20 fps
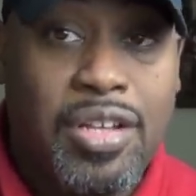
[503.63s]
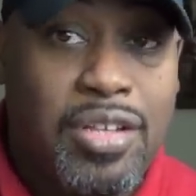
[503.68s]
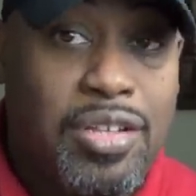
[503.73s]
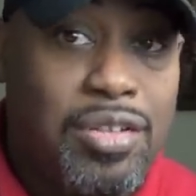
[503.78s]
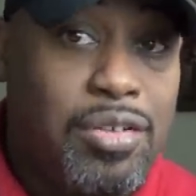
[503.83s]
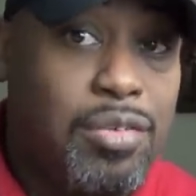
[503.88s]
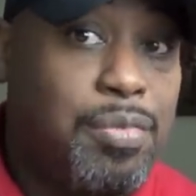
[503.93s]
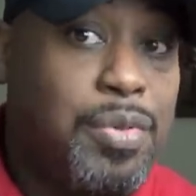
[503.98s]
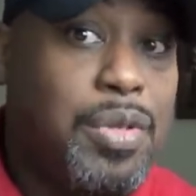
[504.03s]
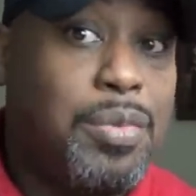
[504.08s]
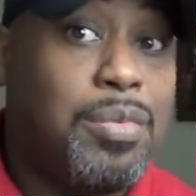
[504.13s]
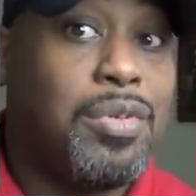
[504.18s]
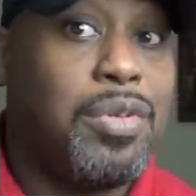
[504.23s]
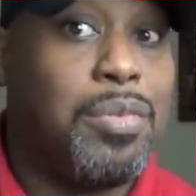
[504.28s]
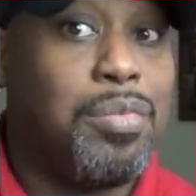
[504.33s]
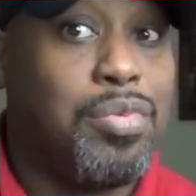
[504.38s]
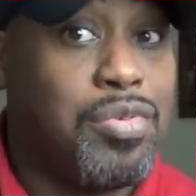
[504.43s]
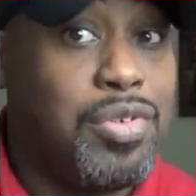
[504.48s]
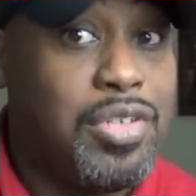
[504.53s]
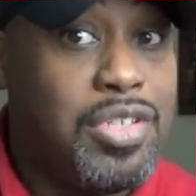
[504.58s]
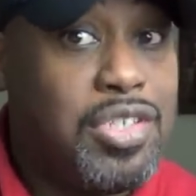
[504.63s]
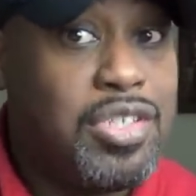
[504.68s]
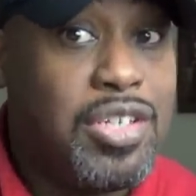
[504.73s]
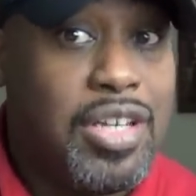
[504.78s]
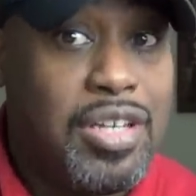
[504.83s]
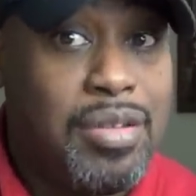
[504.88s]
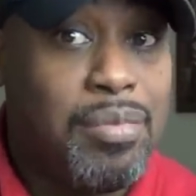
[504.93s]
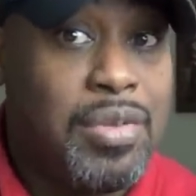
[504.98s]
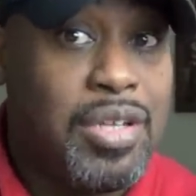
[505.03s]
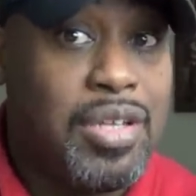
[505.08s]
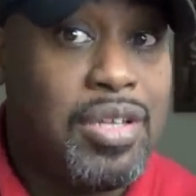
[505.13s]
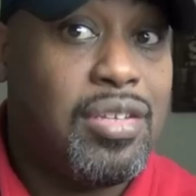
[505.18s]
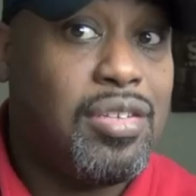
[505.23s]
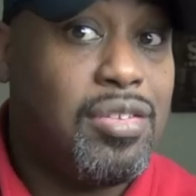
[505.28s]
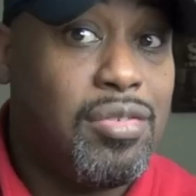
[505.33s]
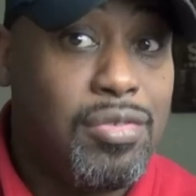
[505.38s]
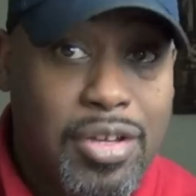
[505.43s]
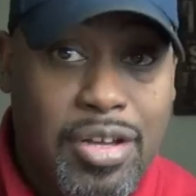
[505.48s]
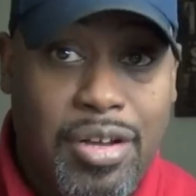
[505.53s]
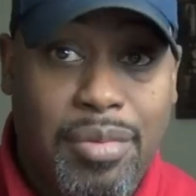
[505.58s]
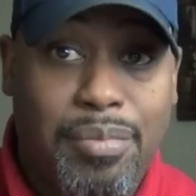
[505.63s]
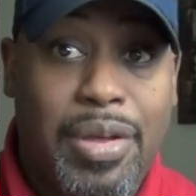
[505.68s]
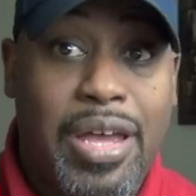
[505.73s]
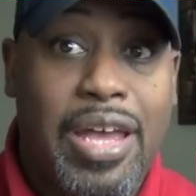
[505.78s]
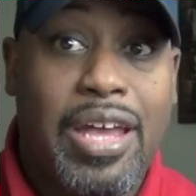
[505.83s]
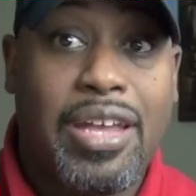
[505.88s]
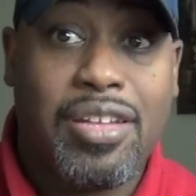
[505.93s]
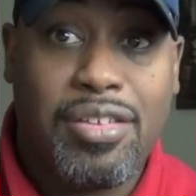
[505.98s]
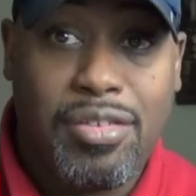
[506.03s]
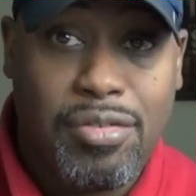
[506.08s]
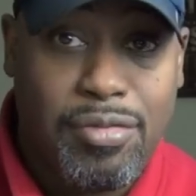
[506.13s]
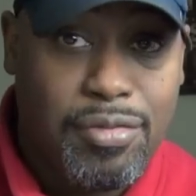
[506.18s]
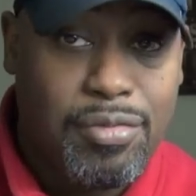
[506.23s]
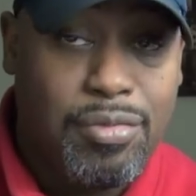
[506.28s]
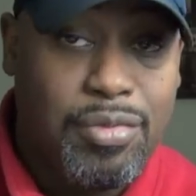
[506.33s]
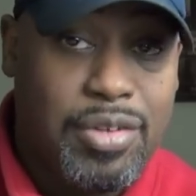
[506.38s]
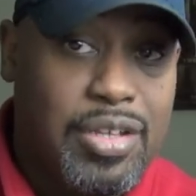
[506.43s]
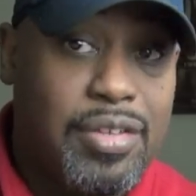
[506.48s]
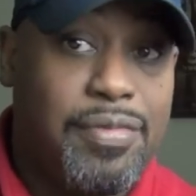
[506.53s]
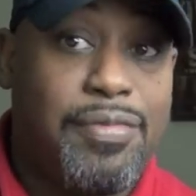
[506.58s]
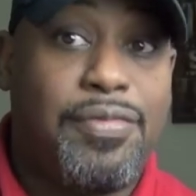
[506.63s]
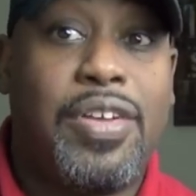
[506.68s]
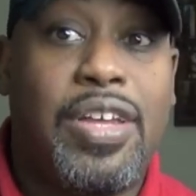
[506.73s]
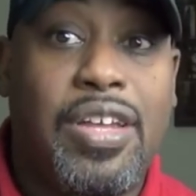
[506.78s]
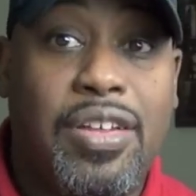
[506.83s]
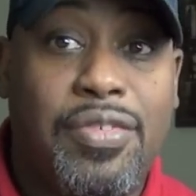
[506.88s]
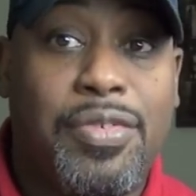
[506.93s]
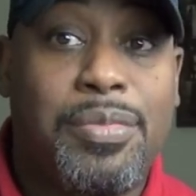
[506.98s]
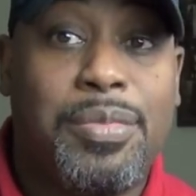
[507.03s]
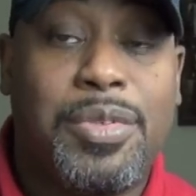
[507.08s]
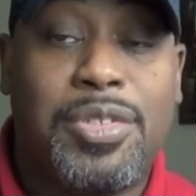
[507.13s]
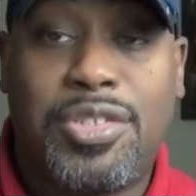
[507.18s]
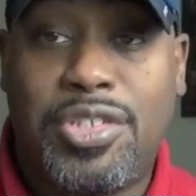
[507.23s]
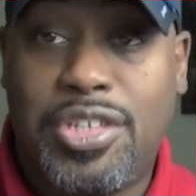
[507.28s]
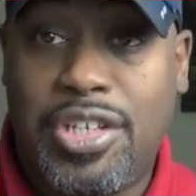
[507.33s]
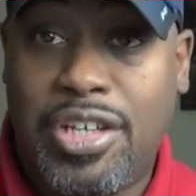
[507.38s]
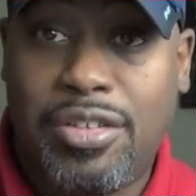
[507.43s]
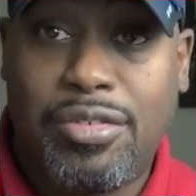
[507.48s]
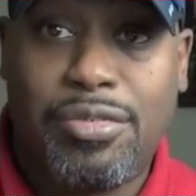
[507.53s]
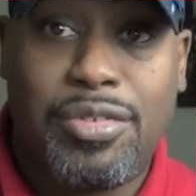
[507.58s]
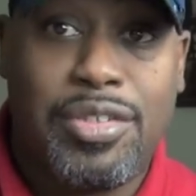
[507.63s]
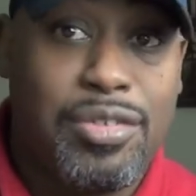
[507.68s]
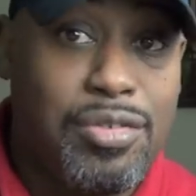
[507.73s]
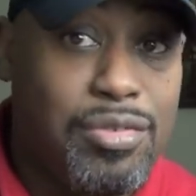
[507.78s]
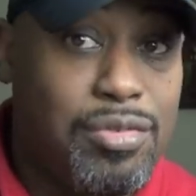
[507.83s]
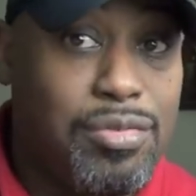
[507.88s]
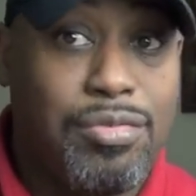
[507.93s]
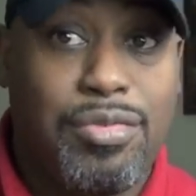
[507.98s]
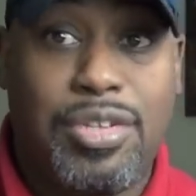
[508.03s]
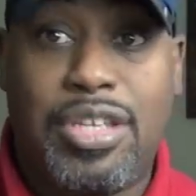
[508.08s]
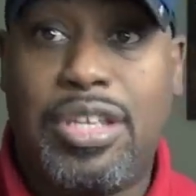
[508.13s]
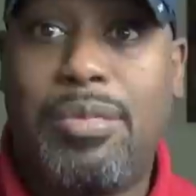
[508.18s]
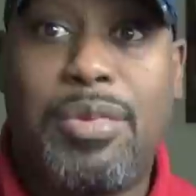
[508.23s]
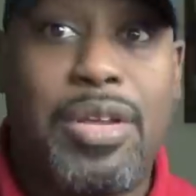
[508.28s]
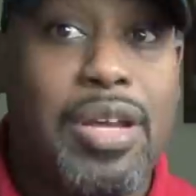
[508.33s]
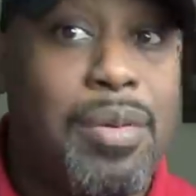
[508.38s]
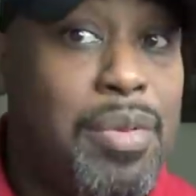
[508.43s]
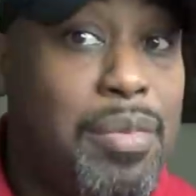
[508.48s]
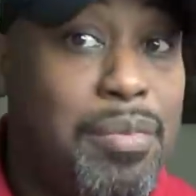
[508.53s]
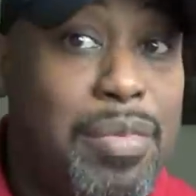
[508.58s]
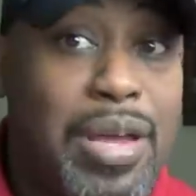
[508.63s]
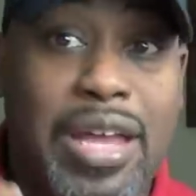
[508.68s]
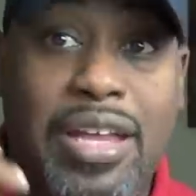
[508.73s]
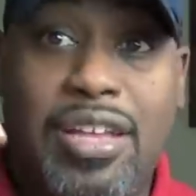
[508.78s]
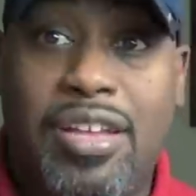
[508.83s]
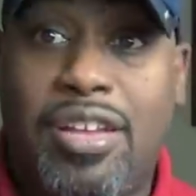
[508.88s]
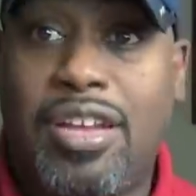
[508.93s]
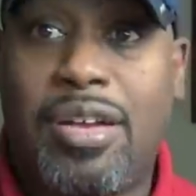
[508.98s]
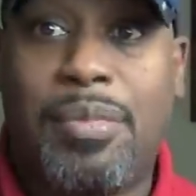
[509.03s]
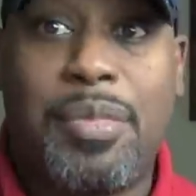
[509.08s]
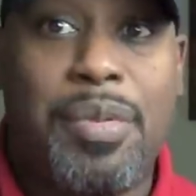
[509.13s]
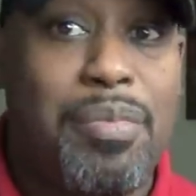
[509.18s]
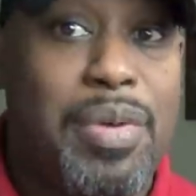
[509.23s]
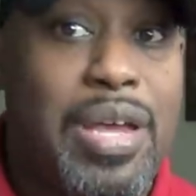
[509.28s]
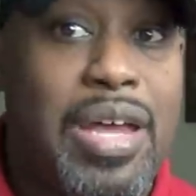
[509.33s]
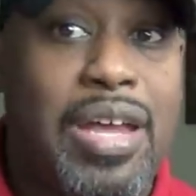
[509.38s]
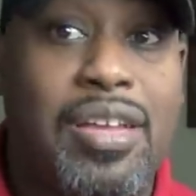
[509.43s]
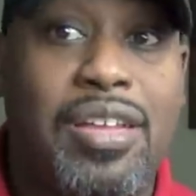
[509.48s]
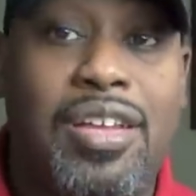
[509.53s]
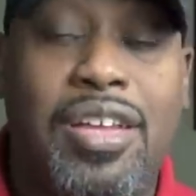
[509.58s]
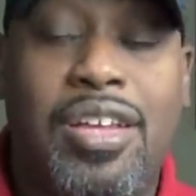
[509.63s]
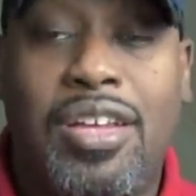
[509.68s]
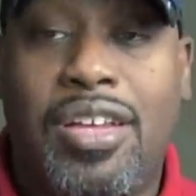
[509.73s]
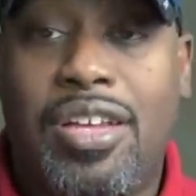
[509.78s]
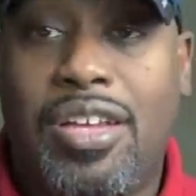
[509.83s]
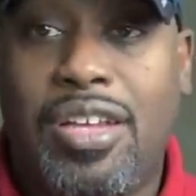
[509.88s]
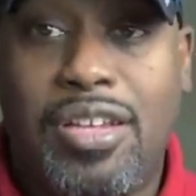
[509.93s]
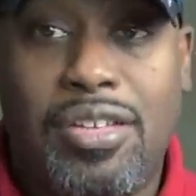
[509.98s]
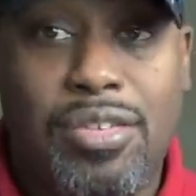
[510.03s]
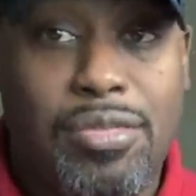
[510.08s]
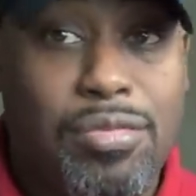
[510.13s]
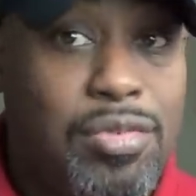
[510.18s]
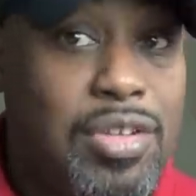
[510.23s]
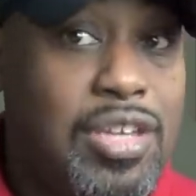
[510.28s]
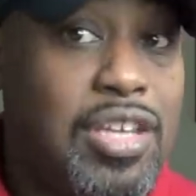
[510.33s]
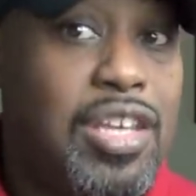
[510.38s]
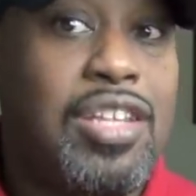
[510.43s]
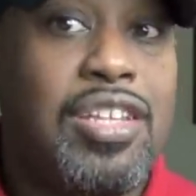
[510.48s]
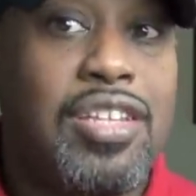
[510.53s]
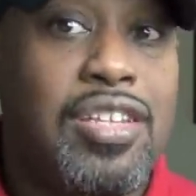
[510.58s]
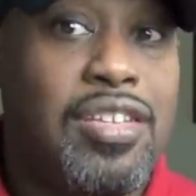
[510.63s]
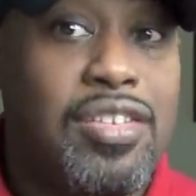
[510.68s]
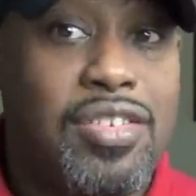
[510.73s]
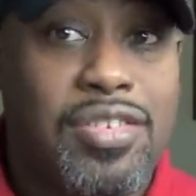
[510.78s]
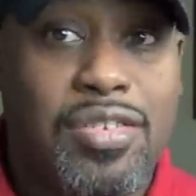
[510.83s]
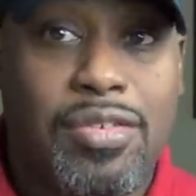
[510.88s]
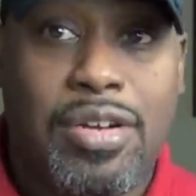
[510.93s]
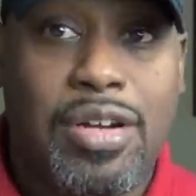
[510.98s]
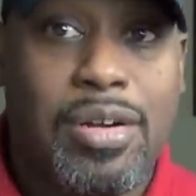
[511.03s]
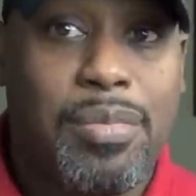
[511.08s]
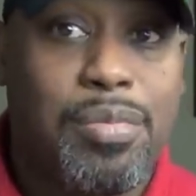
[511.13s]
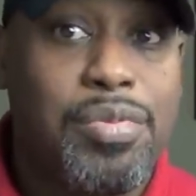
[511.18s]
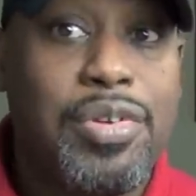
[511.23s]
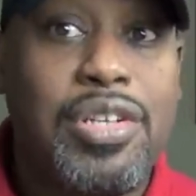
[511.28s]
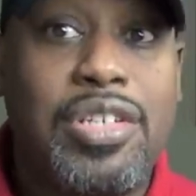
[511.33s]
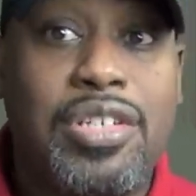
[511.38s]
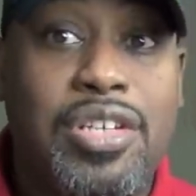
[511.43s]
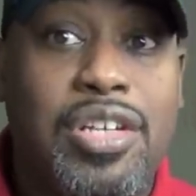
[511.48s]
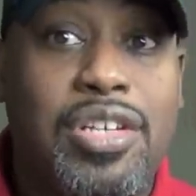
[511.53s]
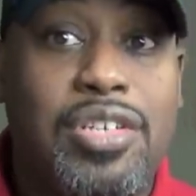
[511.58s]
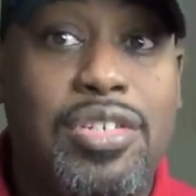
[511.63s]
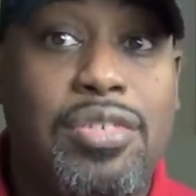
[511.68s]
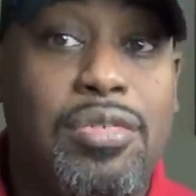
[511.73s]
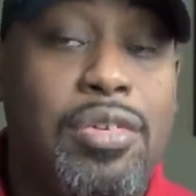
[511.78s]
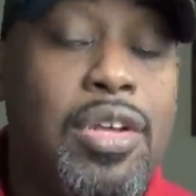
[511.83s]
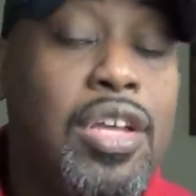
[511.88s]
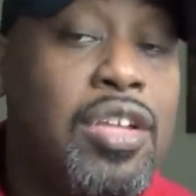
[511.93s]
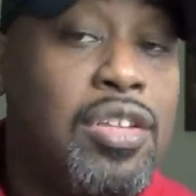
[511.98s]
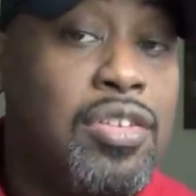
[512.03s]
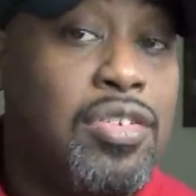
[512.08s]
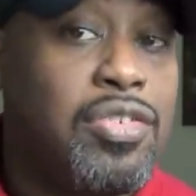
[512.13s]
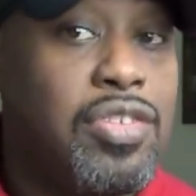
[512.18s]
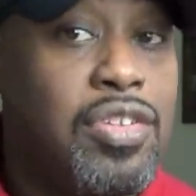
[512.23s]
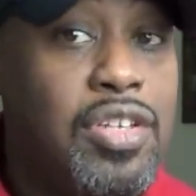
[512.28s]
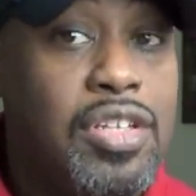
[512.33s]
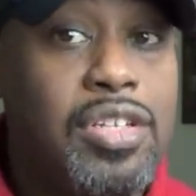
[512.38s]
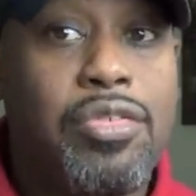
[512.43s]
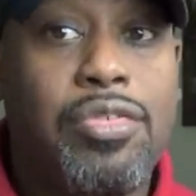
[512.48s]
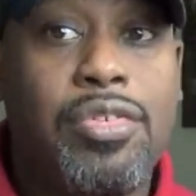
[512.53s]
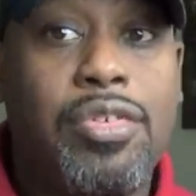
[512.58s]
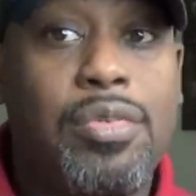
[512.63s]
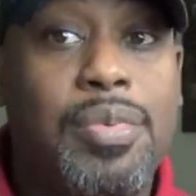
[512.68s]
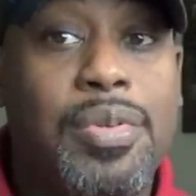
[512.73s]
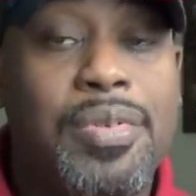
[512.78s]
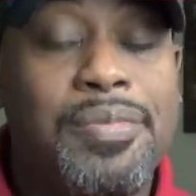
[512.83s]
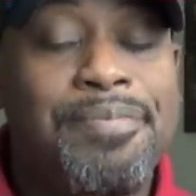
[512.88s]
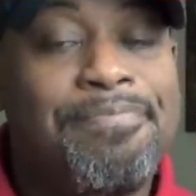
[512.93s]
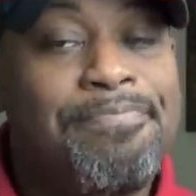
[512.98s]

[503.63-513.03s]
You people appreciate me, and you come back and you get fed from this channel, and you keep coming back and coming back, and you get it. And so I appreciate you. There's another group